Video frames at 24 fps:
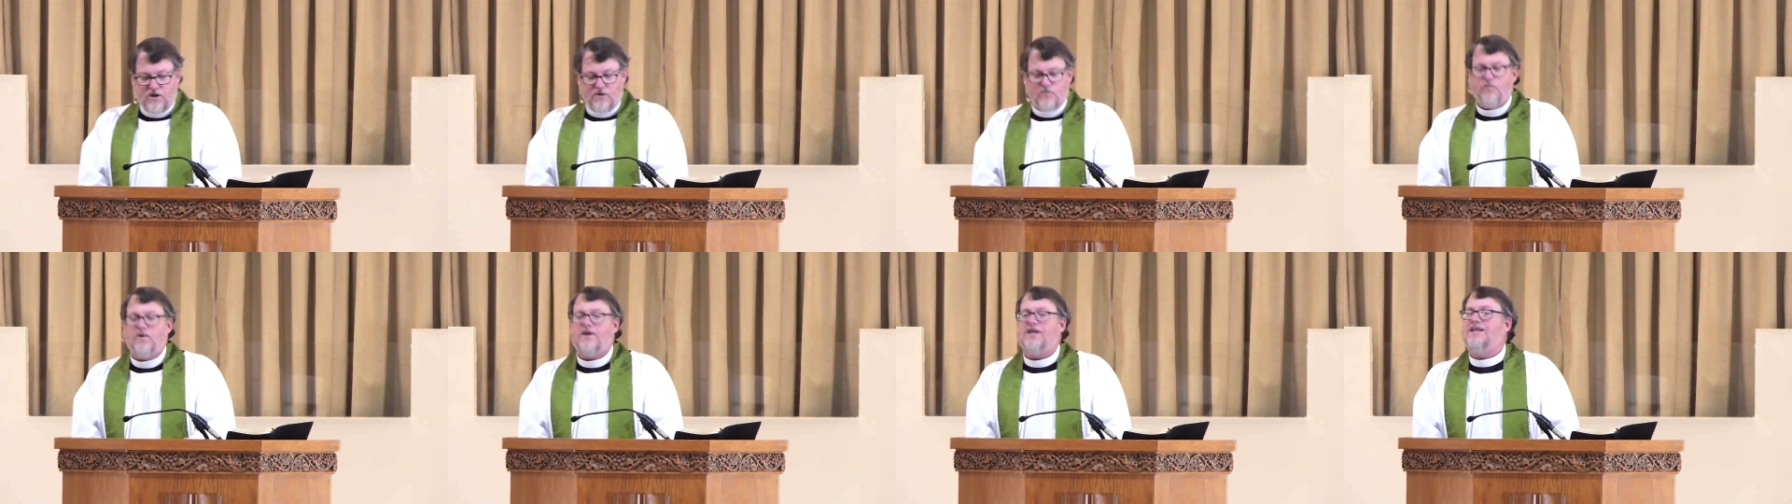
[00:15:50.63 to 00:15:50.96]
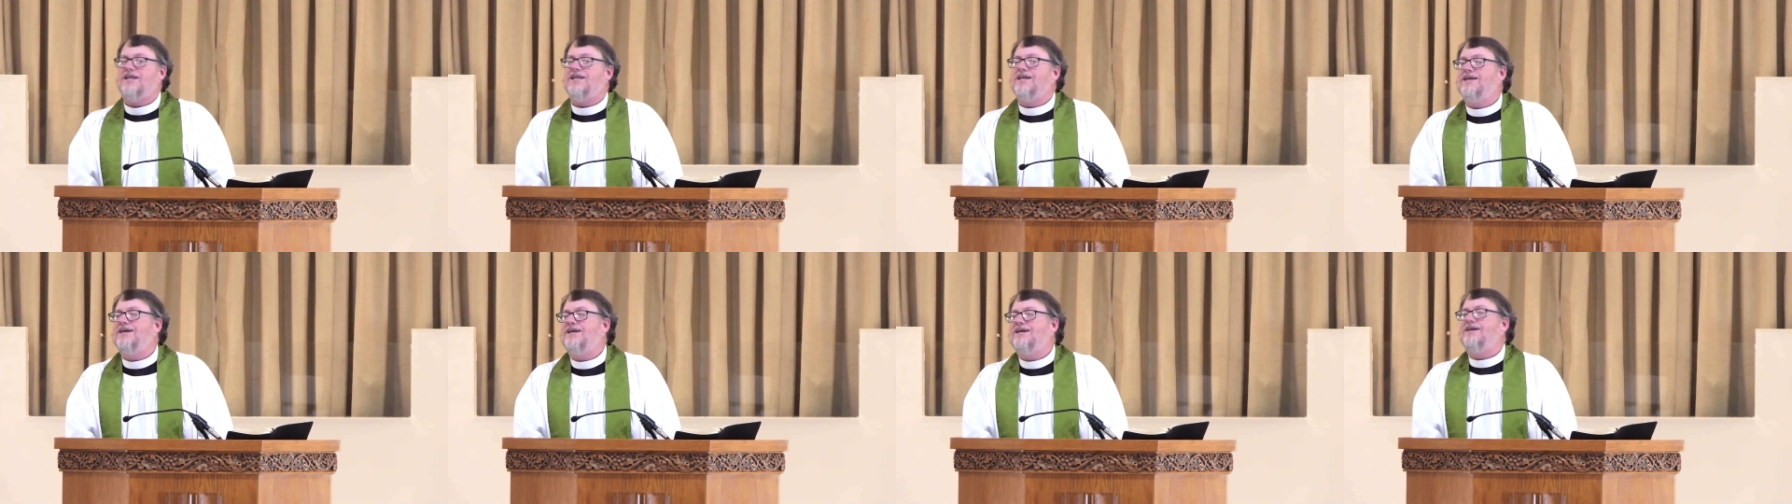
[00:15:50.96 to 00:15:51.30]
we
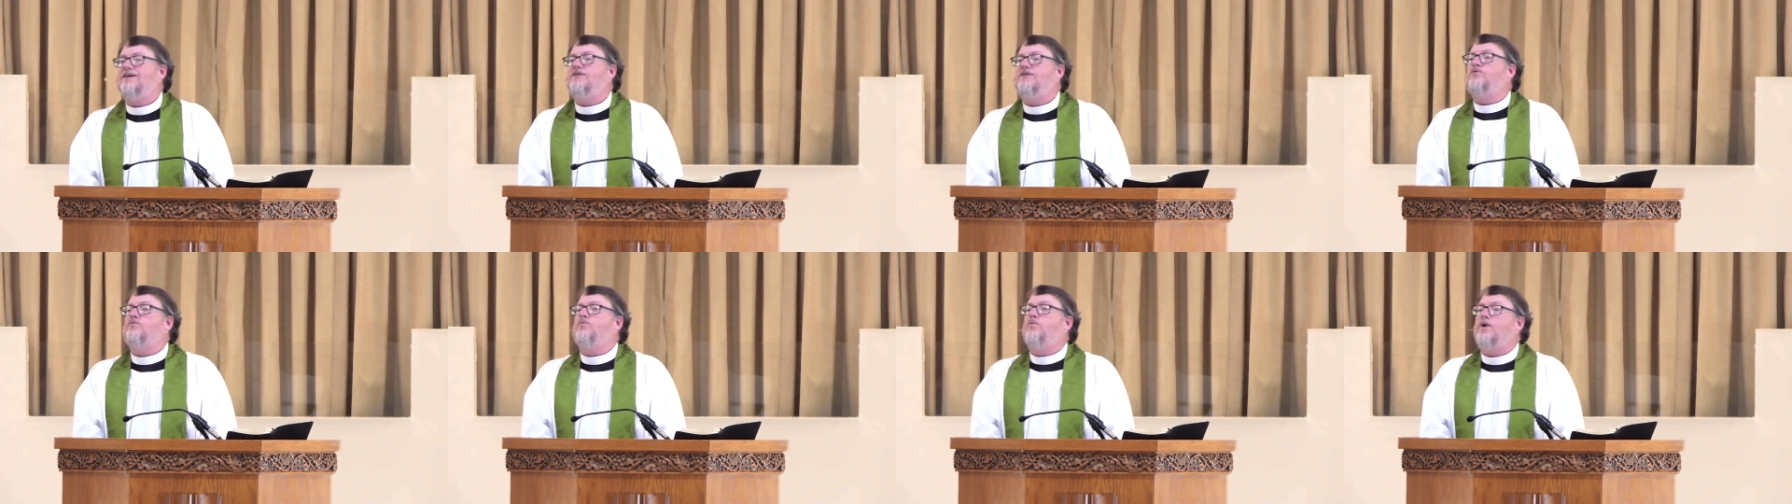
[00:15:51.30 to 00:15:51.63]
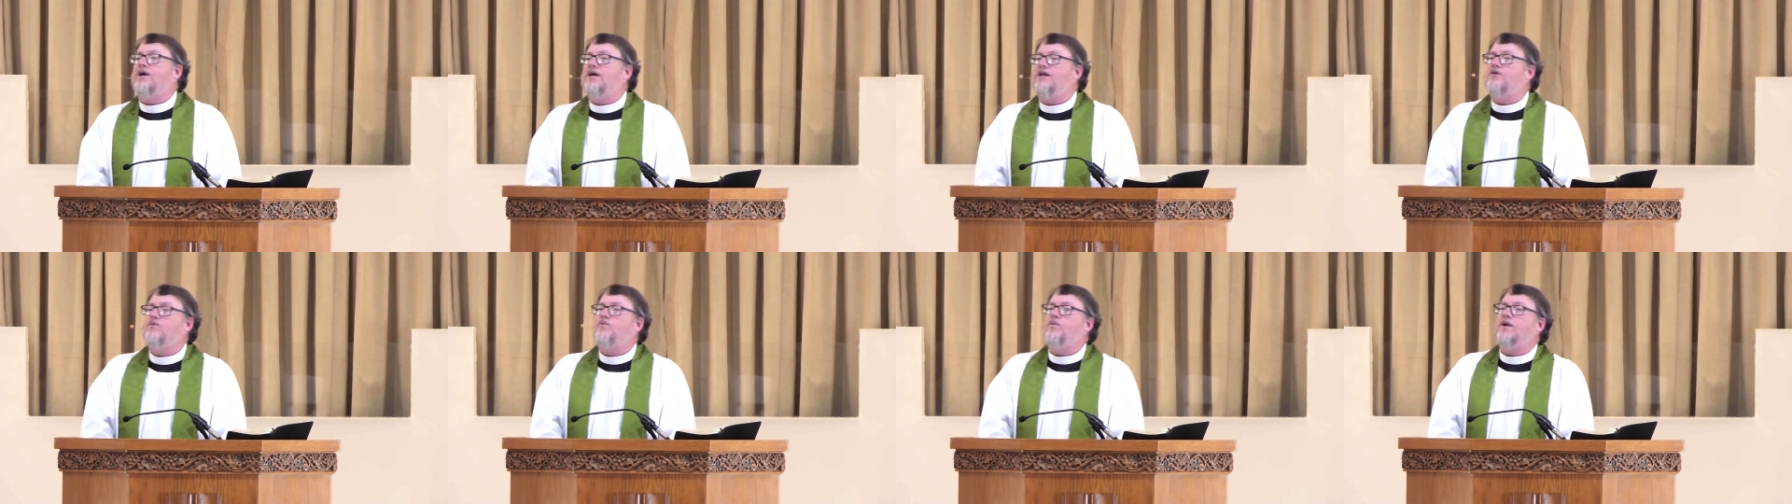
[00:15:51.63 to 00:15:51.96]
need
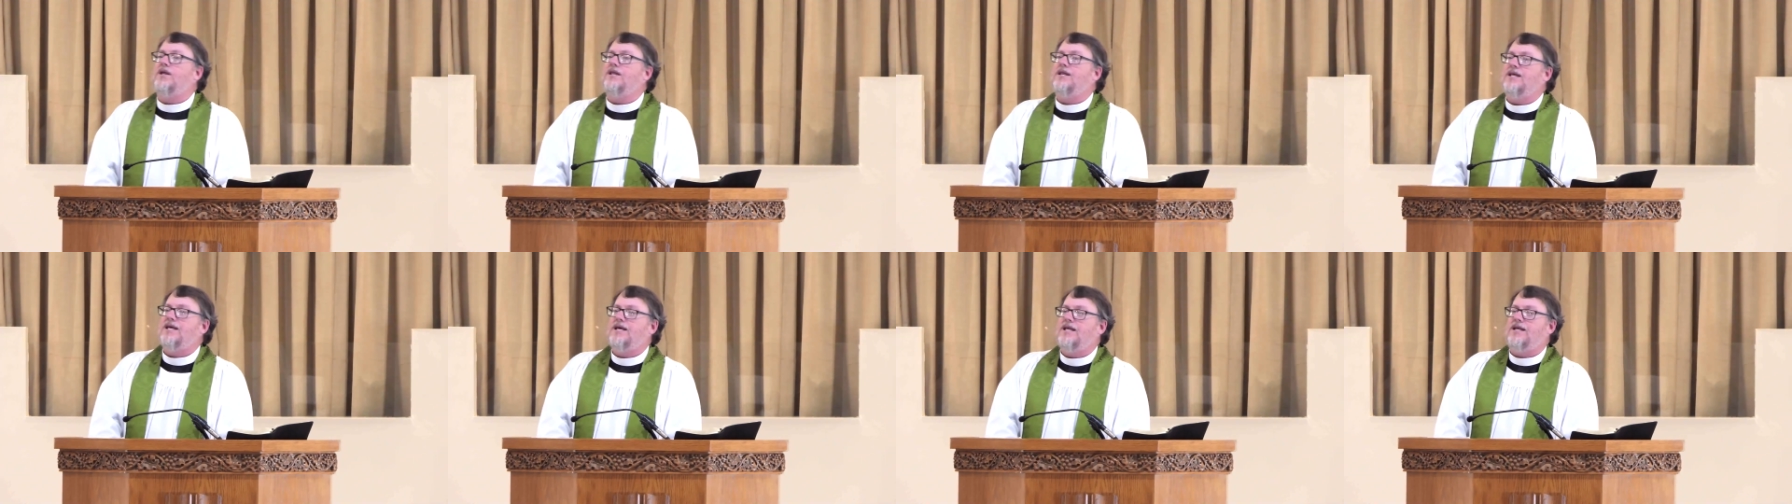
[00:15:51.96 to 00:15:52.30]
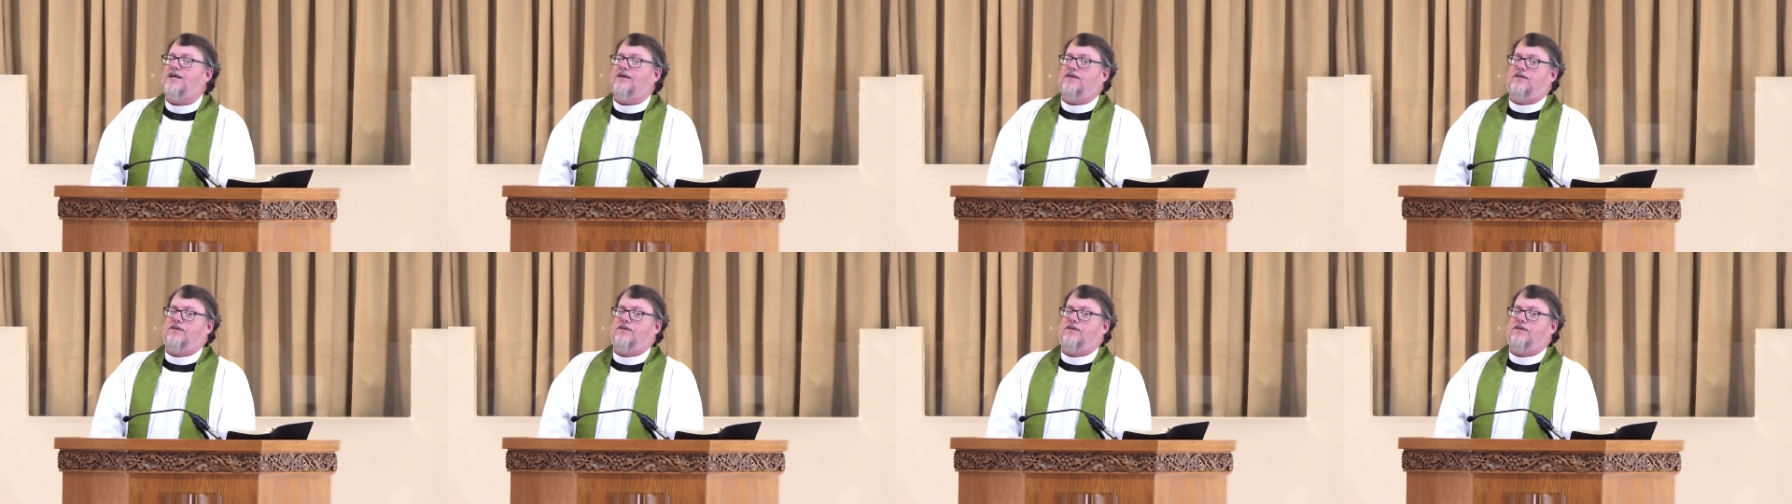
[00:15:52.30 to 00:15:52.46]
when we need it.